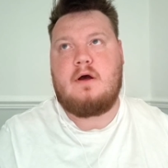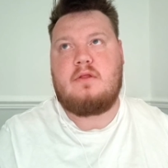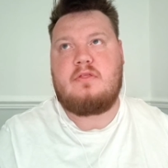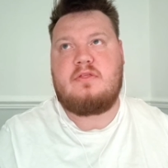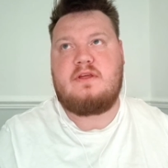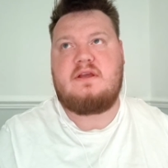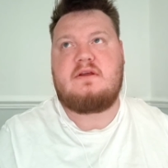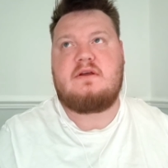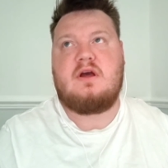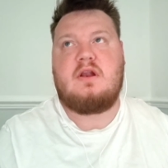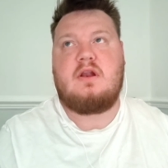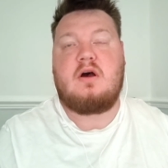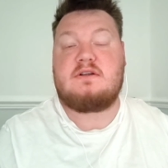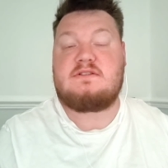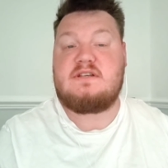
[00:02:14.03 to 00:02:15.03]
I think
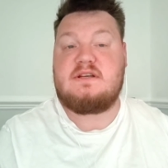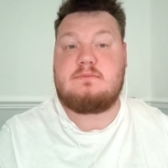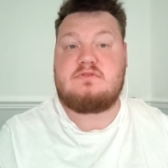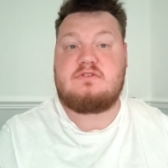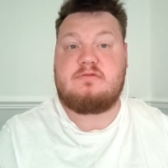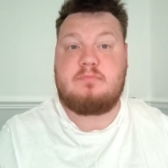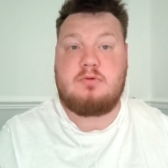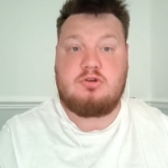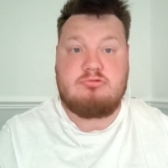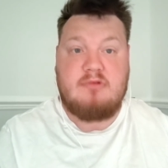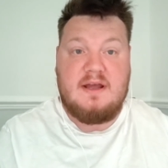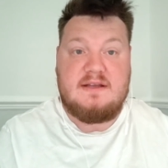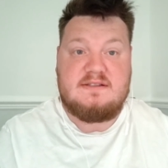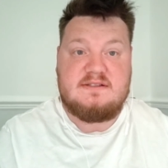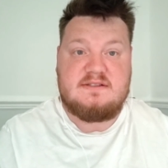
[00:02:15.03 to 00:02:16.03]
a lot of teams have
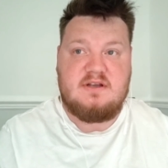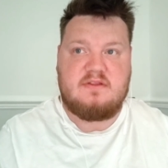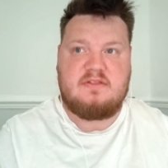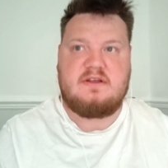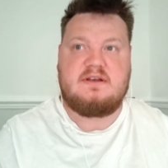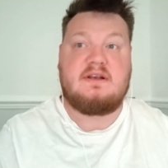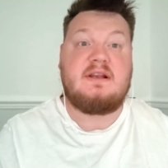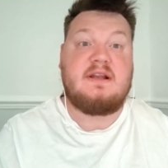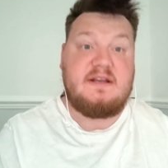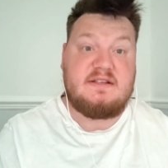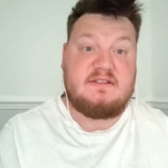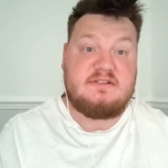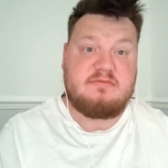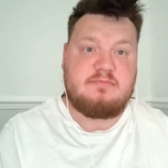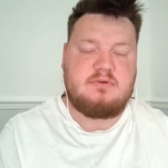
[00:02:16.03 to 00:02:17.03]
progressed. I think
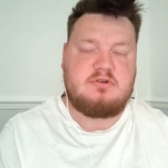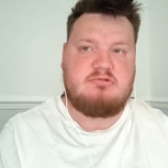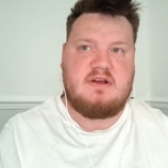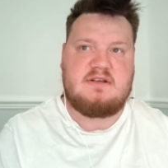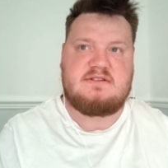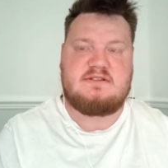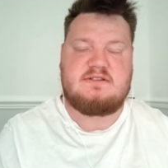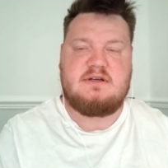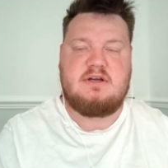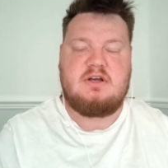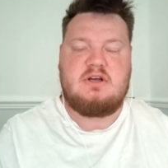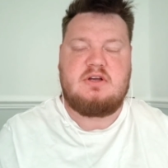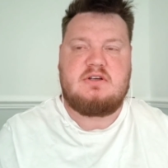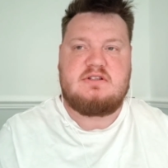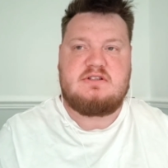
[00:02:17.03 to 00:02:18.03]
Leeds have progressed
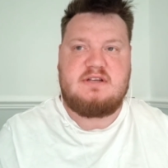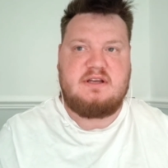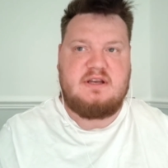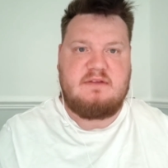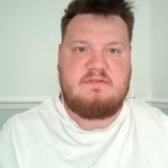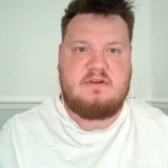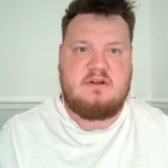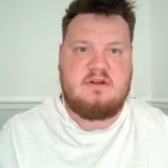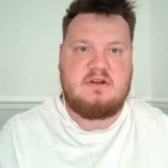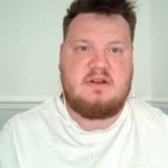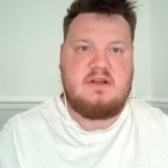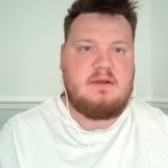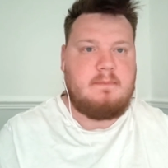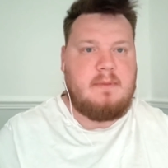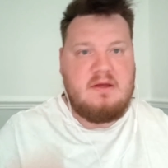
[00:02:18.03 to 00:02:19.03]

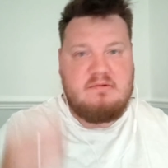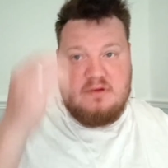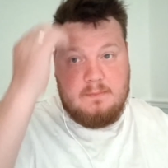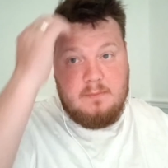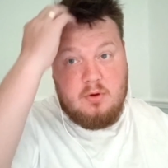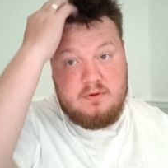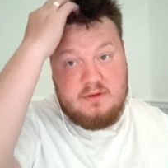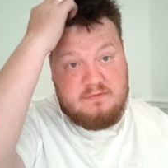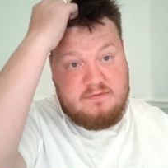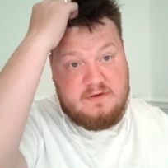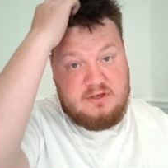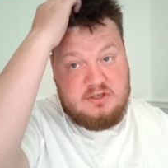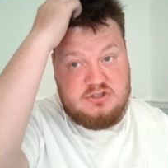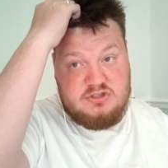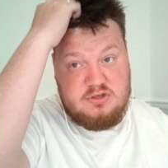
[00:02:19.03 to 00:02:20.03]
significantly. And bearing in mind they
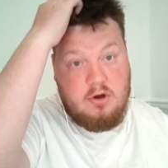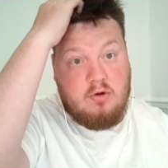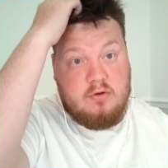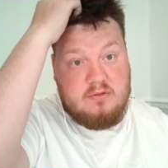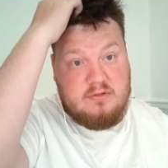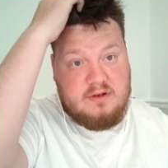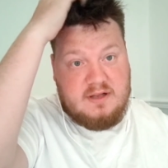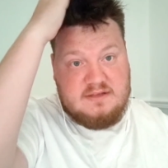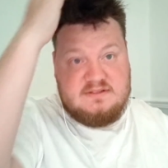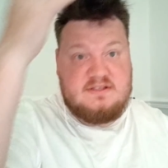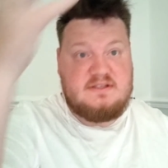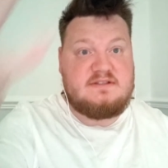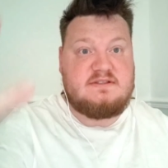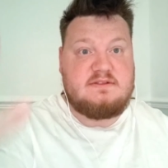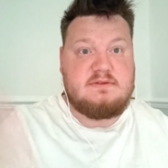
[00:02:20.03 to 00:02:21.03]
finished ninth last
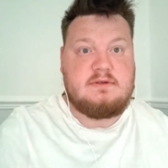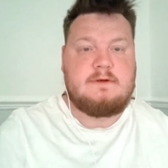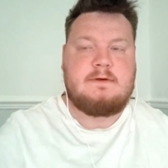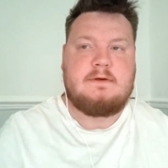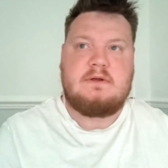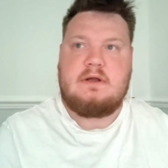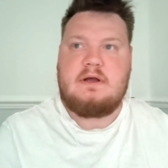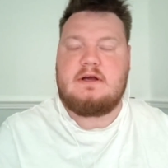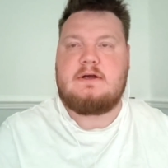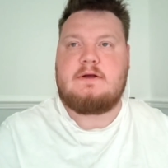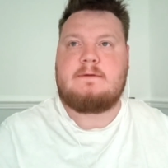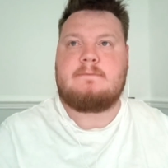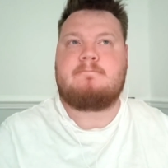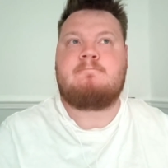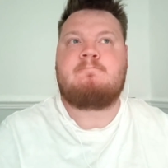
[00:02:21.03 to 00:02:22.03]
season,
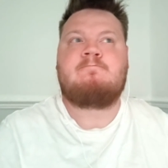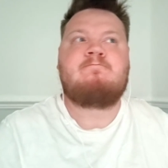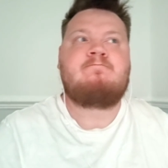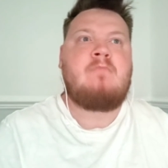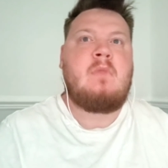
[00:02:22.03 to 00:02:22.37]
um,